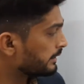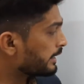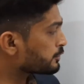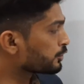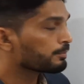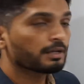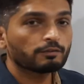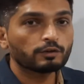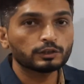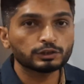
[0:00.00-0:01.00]
There should be
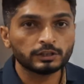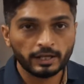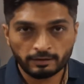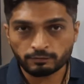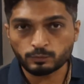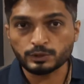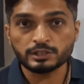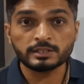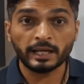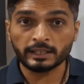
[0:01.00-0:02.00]
a function f which
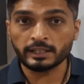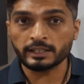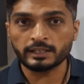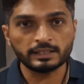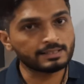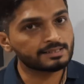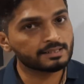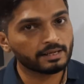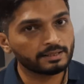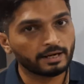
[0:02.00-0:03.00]
is analytic
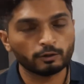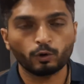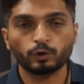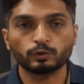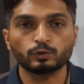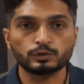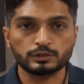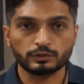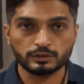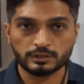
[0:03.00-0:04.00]
inside and on
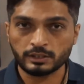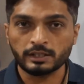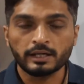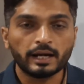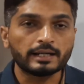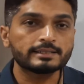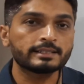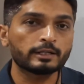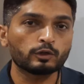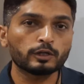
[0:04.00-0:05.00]
closed curve C, and
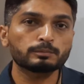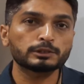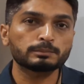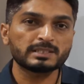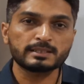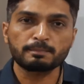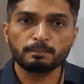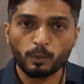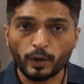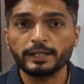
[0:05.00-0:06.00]
z naught must be some
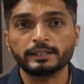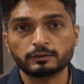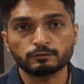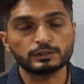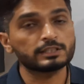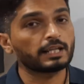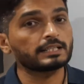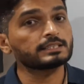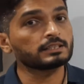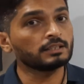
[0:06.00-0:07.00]
point which
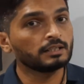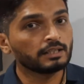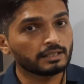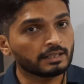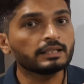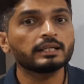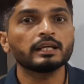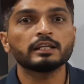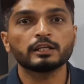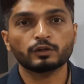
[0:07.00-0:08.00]
lies in a
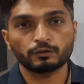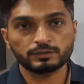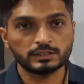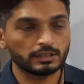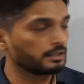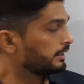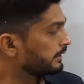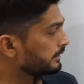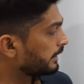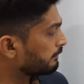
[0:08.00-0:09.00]
interior of C.
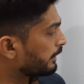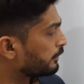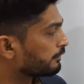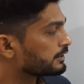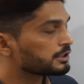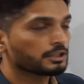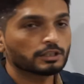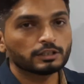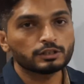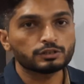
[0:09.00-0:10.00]
Then value of this
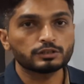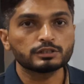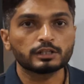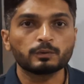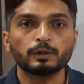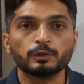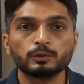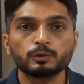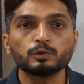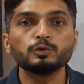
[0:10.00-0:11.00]
integration is equal
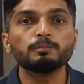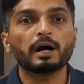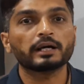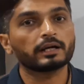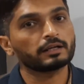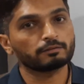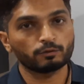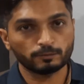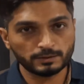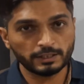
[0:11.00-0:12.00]
to 2 pi I
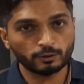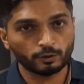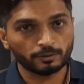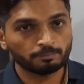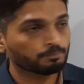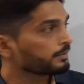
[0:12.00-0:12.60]
f of z naught.